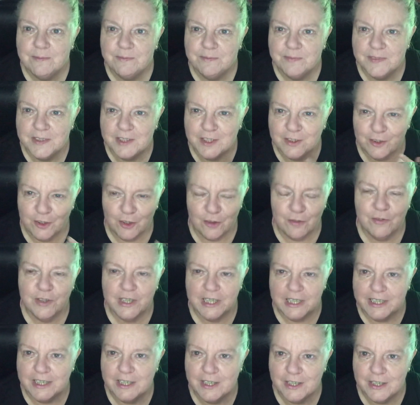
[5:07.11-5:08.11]
you're not
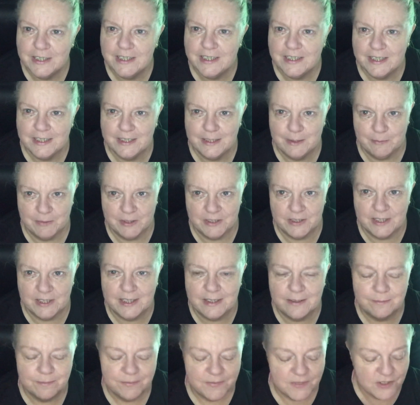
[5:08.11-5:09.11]
really earning any money,
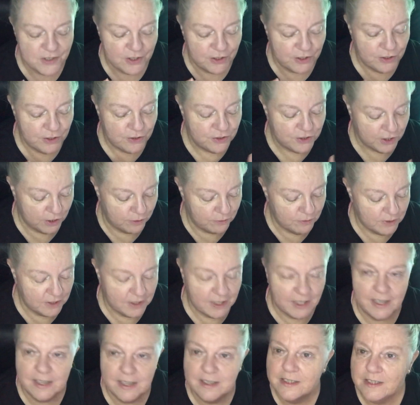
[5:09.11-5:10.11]
so you don't
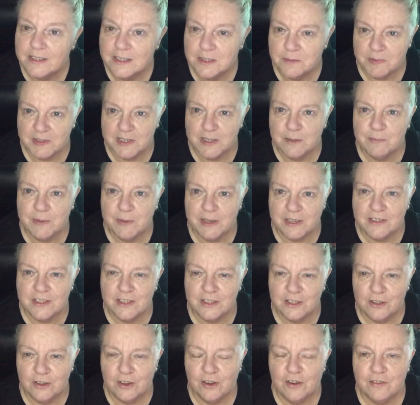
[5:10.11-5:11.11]
need to be spending
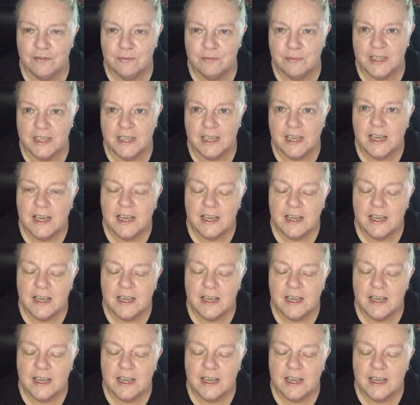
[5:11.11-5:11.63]
a lot of money.